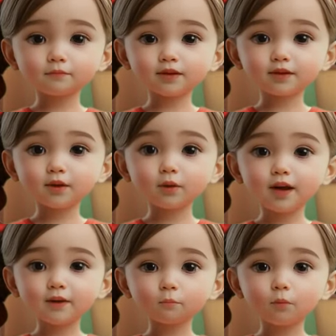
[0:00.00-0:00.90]
Today,
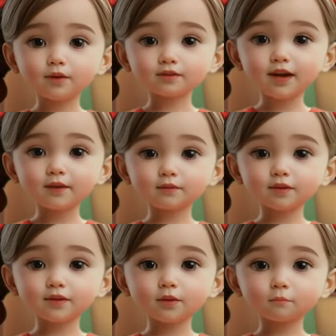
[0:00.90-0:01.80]
I want to talk
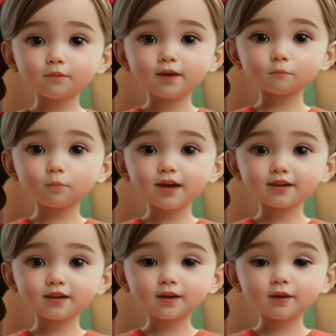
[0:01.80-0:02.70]
to you about
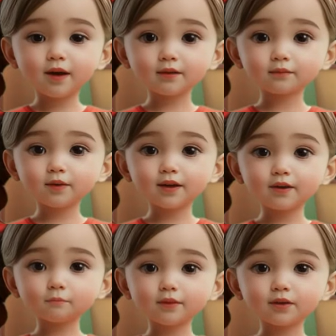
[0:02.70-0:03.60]
writing an essay
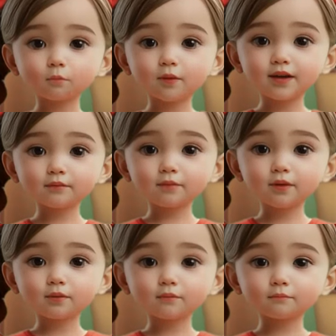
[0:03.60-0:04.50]
on Big
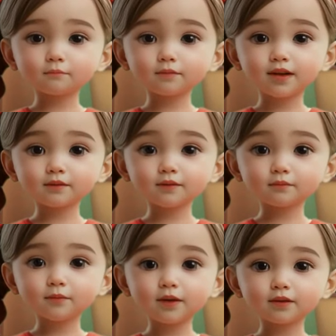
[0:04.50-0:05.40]
Grandma. It's a
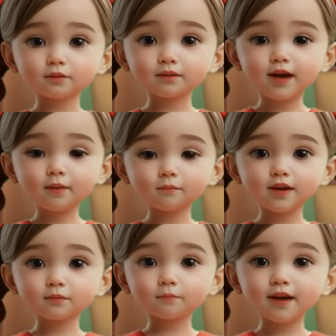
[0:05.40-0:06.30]
special
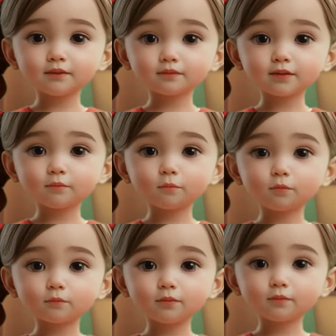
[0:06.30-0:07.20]
topic about
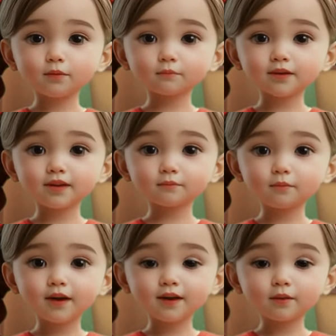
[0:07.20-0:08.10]
someone we love and
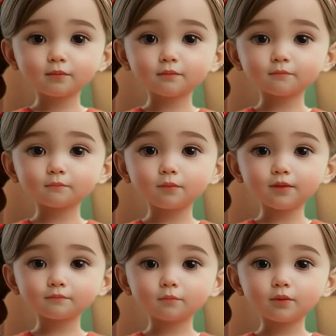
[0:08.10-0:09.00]
admire.
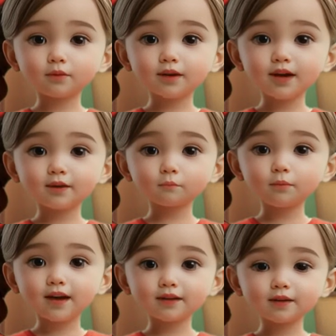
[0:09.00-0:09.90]
Let's learn how to
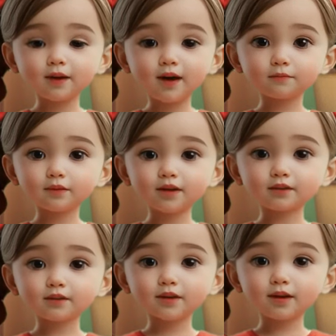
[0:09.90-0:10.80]
write an essay
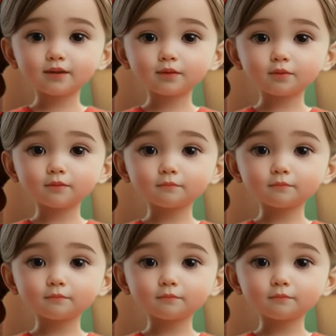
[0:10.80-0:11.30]
together.